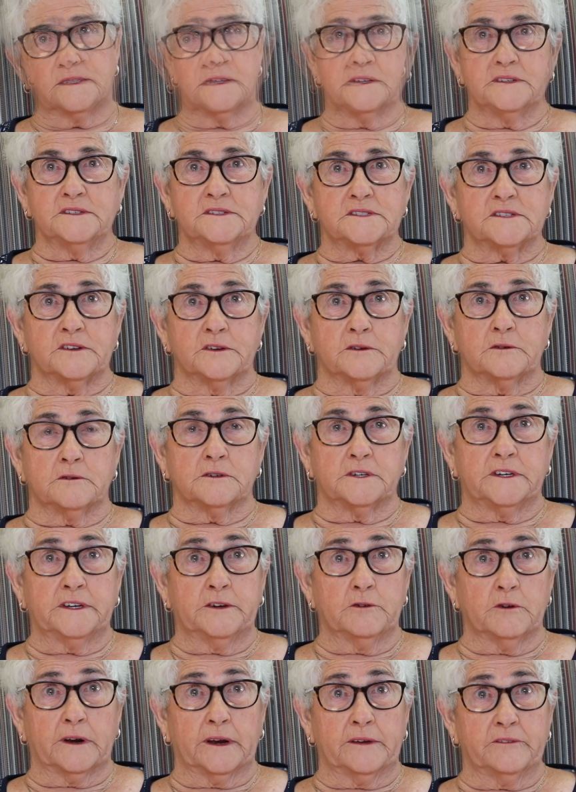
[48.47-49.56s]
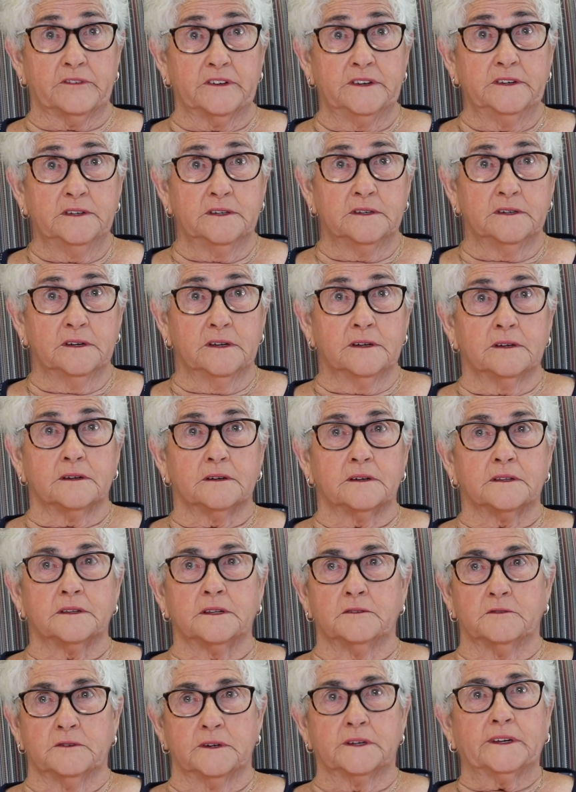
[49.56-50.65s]
These are year 11 and
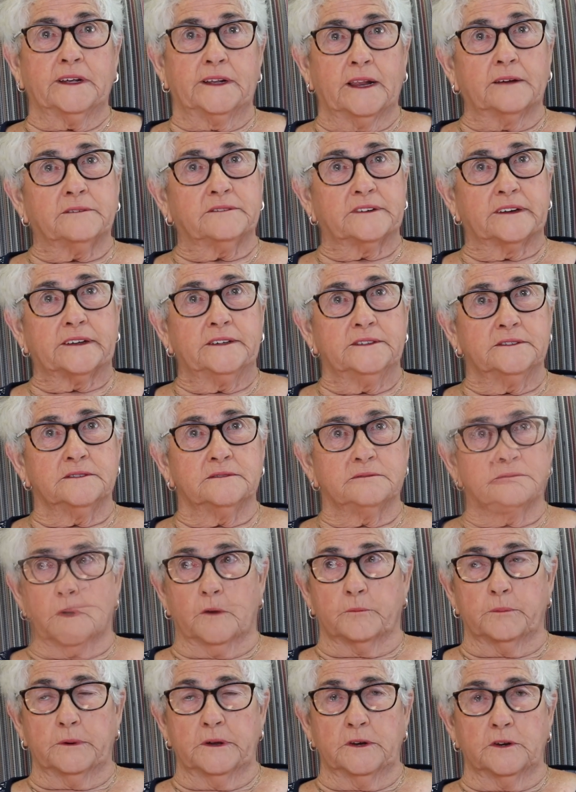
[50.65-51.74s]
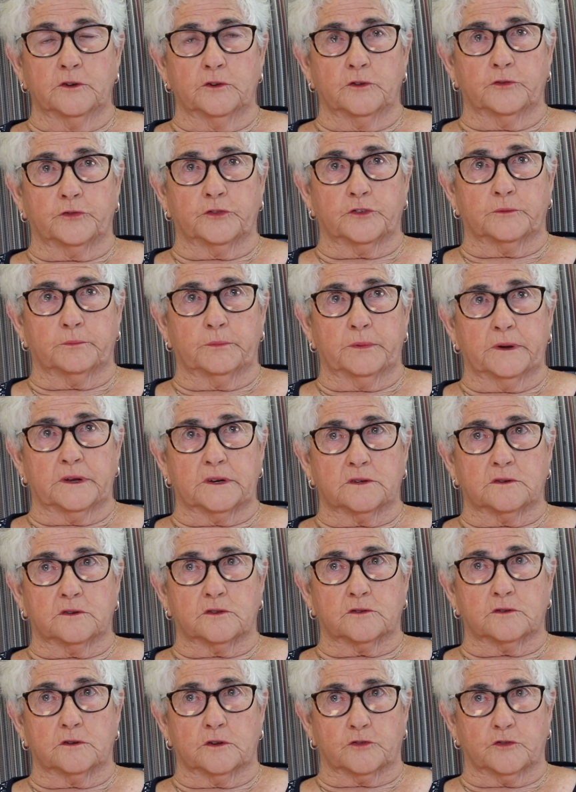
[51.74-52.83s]
they're really lovely. I've been doing it for
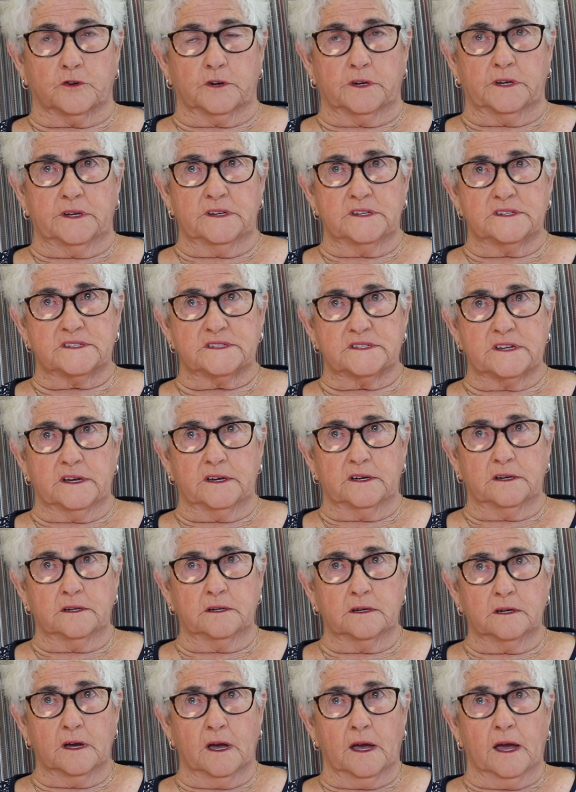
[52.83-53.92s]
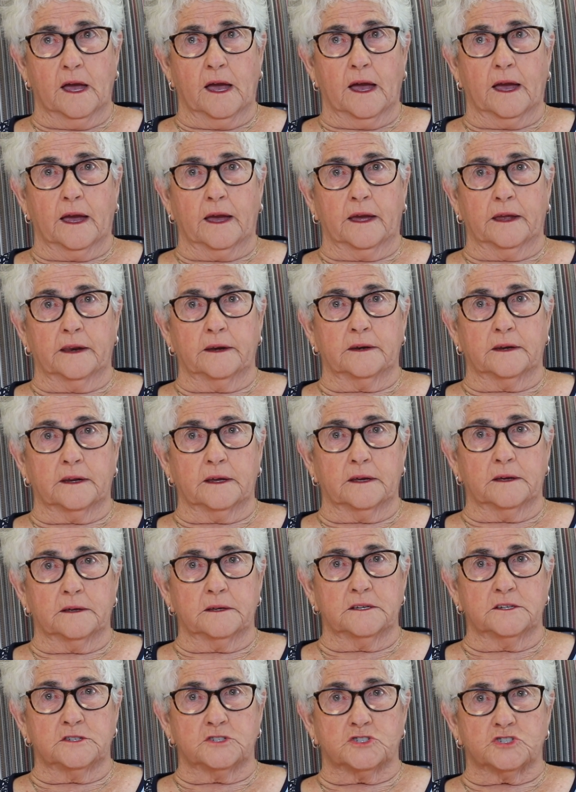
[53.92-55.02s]
about three years now and
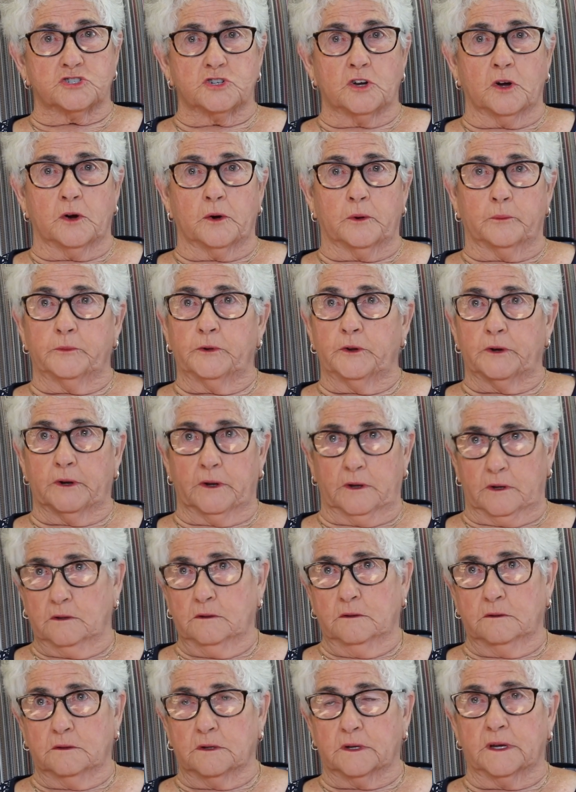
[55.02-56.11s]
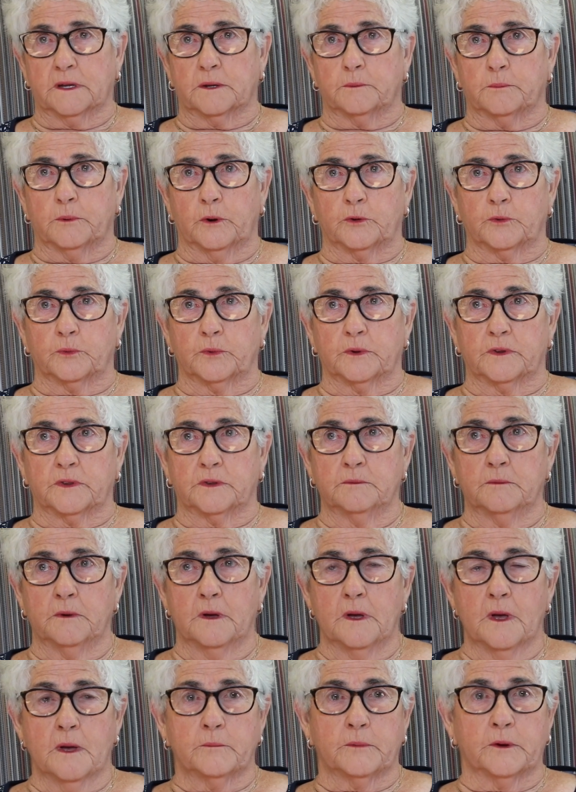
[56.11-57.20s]
uh, each time, you know, you get a bond with them.
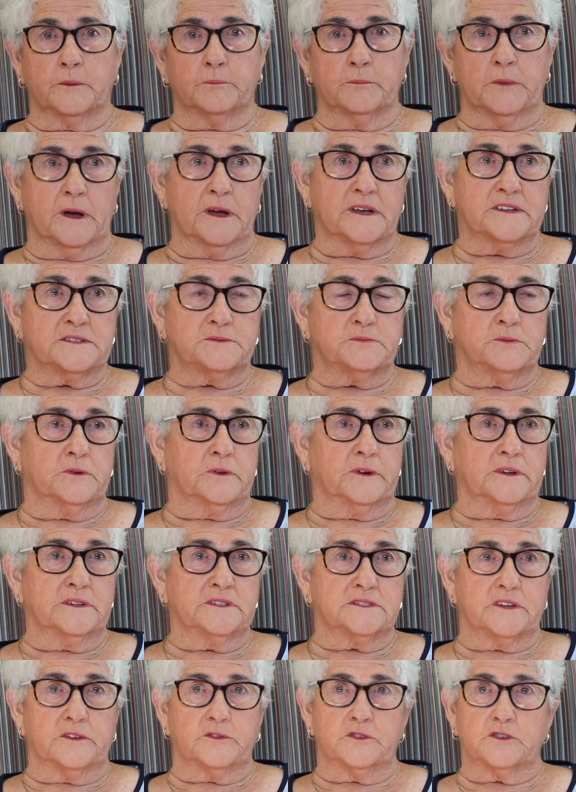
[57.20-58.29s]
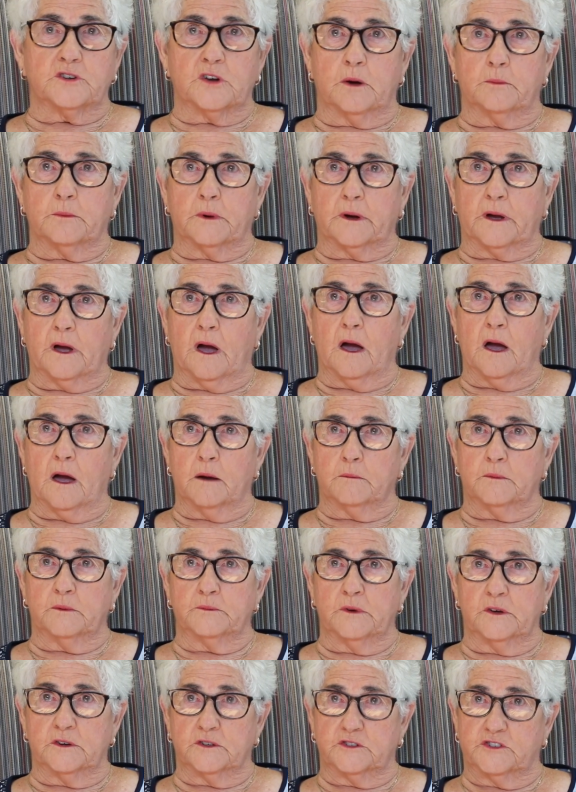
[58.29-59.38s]
But my husband reckons every time I go home
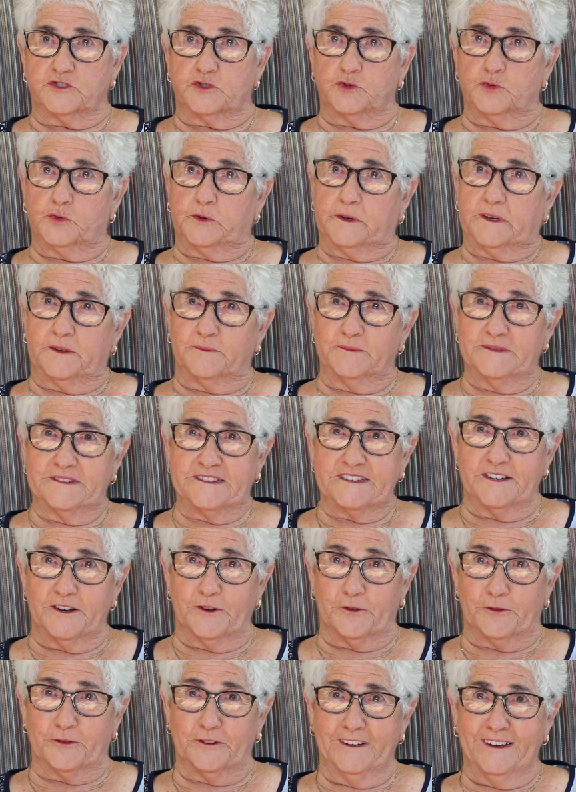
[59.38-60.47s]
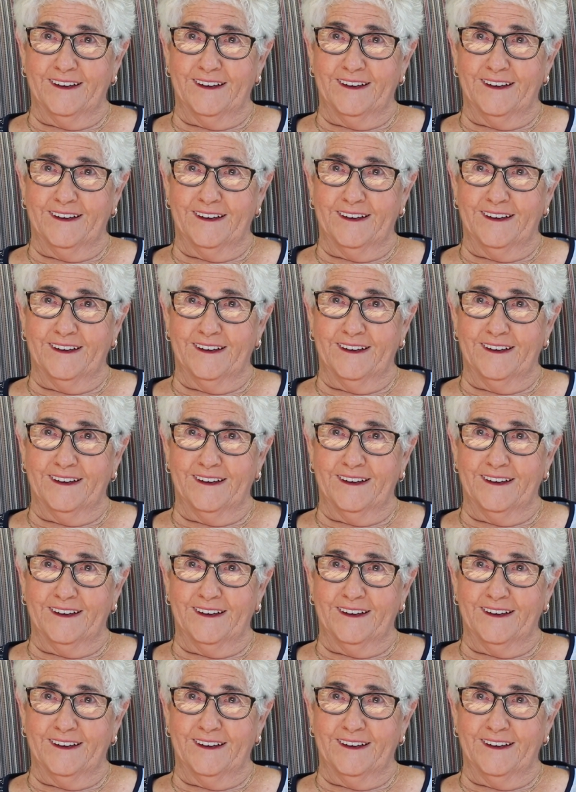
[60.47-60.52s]
I'm like a school kid myself.